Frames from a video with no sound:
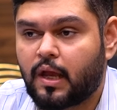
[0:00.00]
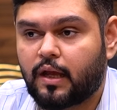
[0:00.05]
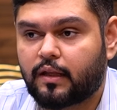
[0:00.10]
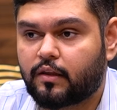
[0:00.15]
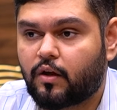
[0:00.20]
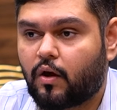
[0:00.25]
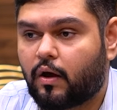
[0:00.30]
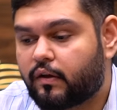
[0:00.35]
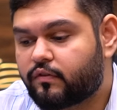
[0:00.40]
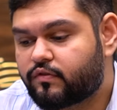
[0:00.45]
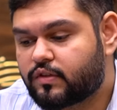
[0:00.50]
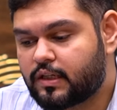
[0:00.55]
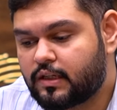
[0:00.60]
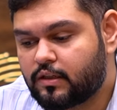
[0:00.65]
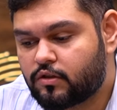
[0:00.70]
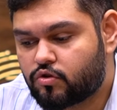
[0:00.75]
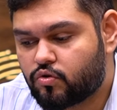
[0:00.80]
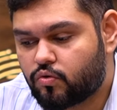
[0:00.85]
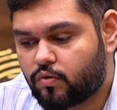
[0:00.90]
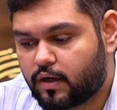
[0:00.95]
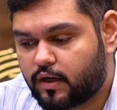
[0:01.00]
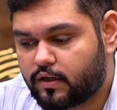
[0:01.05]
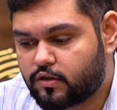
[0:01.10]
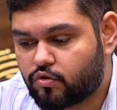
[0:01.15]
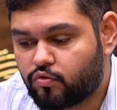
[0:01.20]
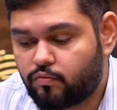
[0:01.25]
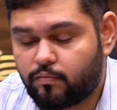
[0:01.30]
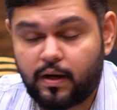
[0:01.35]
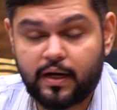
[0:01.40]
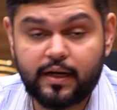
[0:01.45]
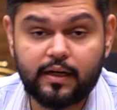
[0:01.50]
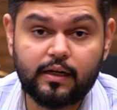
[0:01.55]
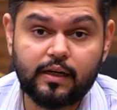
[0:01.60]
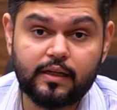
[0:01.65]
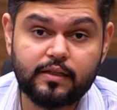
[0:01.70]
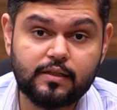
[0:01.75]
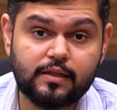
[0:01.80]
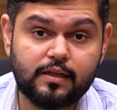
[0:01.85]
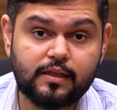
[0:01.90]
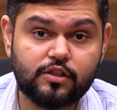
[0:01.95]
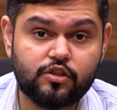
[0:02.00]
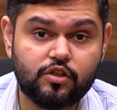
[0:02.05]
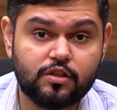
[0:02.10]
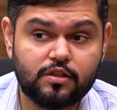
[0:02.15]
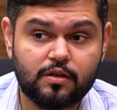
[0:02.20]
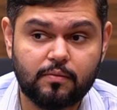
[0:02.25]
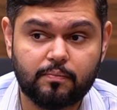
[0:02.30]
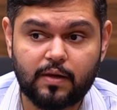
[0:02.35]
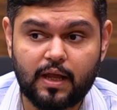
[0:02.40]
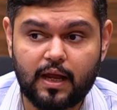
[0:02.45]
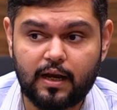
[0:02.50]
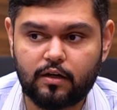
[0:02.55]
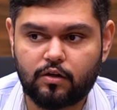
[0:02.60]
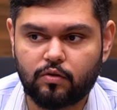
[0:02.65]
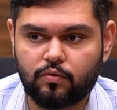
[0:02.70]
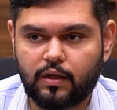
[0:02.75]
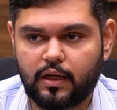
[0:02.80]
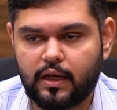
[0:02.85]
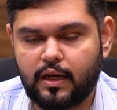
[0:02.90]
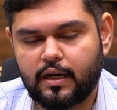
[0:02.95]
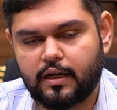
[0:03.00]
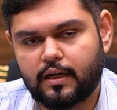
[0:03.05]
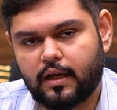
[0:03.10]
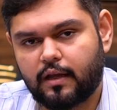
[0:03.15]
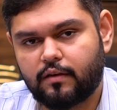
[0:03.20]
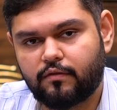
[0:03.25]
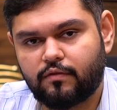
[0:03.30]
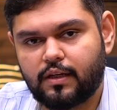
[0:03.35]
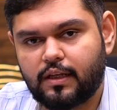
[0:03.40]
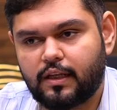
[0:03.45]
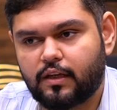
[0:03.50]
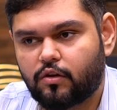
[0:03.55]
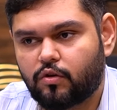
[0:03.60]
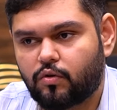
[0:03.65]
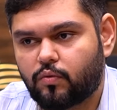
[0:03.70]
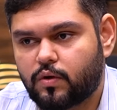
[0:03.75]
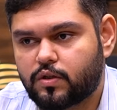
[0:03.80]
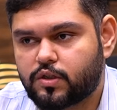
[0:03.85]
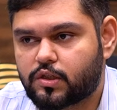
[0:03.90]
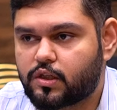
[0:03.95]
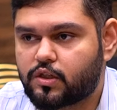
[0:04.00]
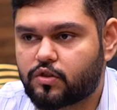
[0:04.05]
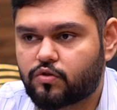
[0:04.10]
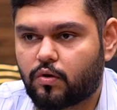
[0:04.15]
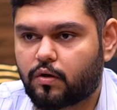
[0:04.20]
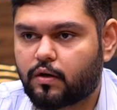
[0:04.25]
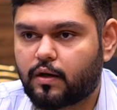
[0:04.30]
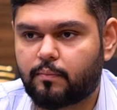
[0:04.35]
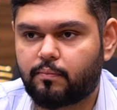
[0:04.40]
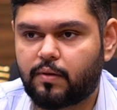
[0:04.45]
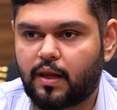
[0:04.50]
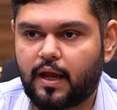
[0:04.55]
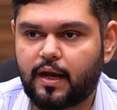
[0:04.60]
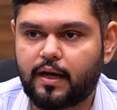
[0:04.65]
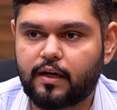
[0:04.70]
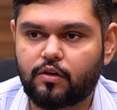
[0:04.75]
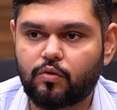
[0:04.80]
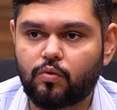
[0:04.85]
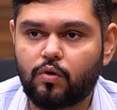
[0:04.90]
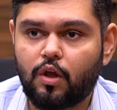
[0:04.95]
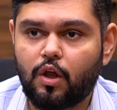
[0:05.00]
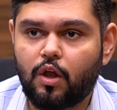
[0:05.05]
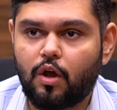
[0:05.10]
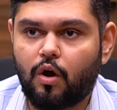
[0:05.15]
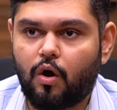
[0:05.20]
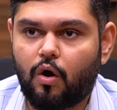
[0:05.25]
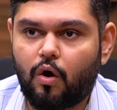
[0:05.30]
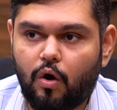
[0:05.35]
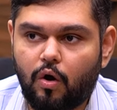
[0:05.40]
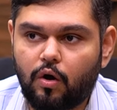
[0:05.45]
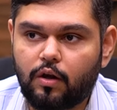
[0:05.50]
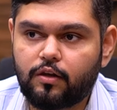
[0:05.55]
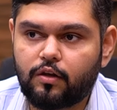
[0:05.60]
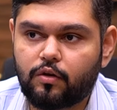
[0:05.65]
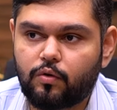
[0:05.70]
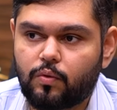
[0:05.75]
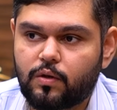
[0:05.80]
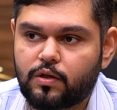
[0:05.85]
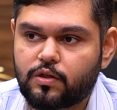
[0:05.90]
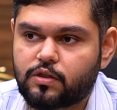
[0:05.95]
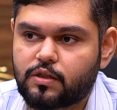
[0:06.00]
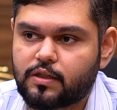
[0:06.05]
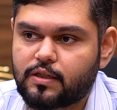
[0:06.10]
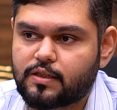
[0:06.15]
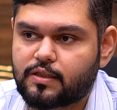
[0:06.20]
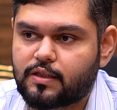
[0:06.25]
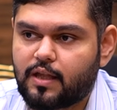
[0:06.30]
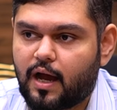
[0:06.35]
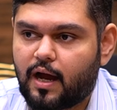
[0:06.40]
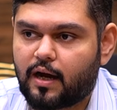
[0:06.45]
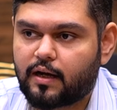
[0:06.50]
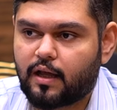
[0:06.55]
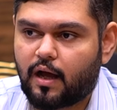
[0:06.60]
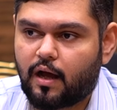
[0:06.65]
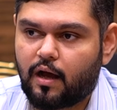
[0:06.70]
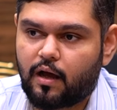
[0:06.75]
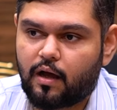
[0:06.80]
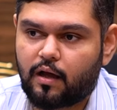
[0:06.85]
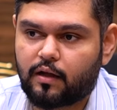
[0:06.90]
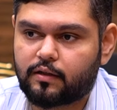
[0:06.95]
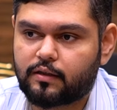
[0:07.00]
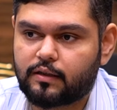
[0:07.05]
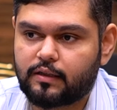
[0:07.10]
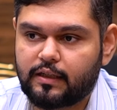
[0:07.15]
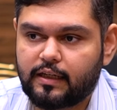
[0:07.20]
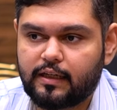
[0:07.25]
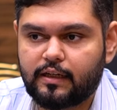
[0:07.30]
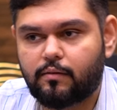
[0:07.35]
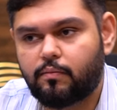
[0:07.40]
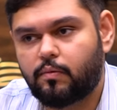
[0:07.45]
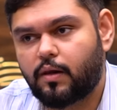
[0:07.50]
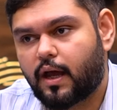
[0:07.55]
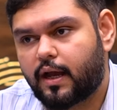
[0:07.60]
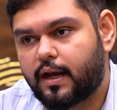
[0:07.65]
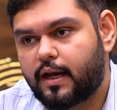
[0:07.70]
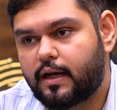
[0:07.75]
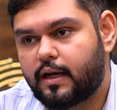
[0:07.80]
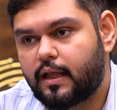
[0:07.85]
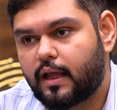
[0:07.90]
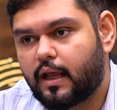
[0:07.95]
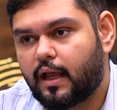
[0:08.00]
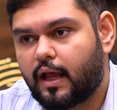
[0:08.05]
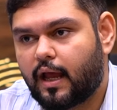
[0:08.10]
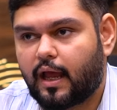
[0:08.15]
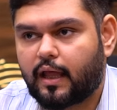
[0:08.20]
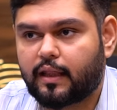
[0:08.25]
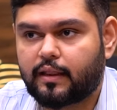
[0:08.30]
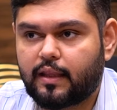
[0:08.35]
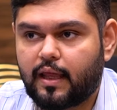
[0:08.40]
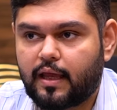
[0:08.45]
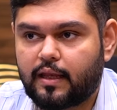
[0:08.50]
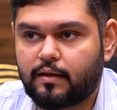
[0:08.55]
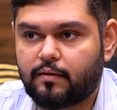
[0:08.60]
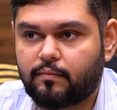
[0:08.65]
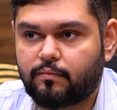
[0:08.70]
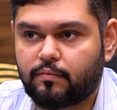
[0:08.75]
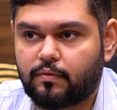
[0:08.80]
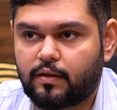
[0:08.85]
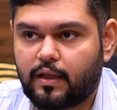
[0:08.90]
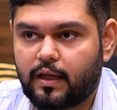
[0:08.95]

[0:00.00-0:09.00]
Now, I've seen students who mindlessly just apply to the 8 Ivy League universities, or apply to all universities that are need blind, and then